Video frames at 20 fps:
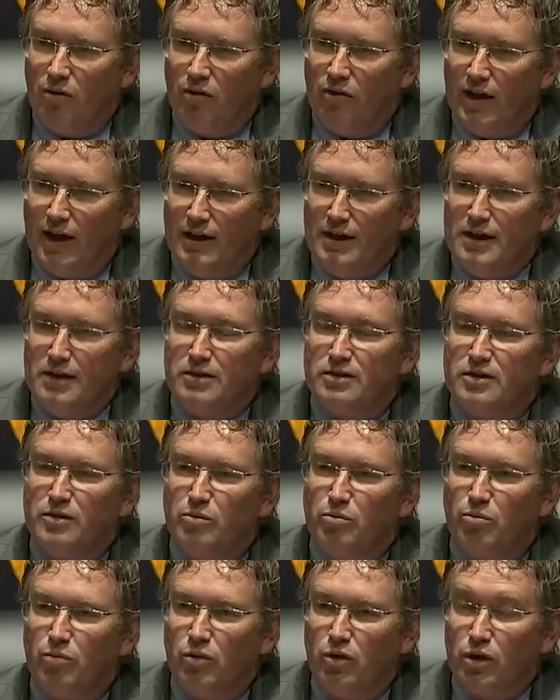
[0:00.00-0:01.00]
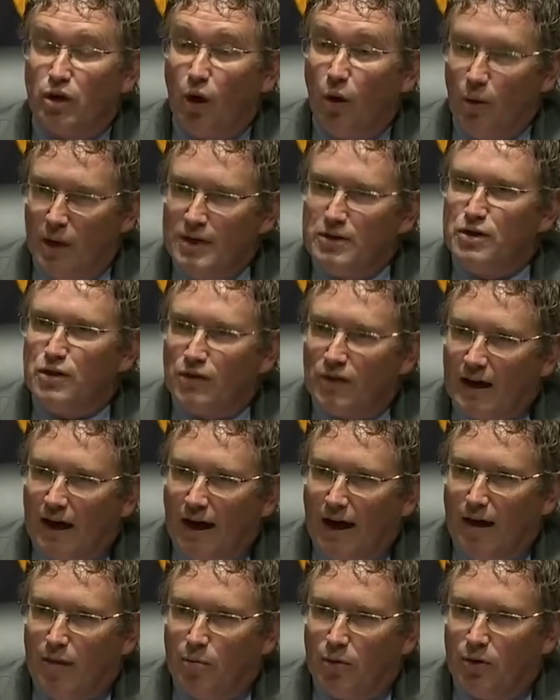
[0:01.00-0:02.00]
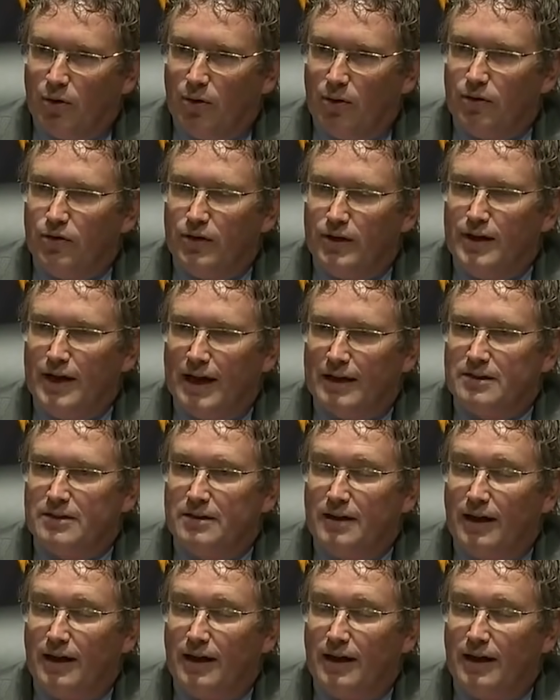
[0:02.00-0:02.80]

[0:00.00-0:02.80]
they need to go into the Capitol the next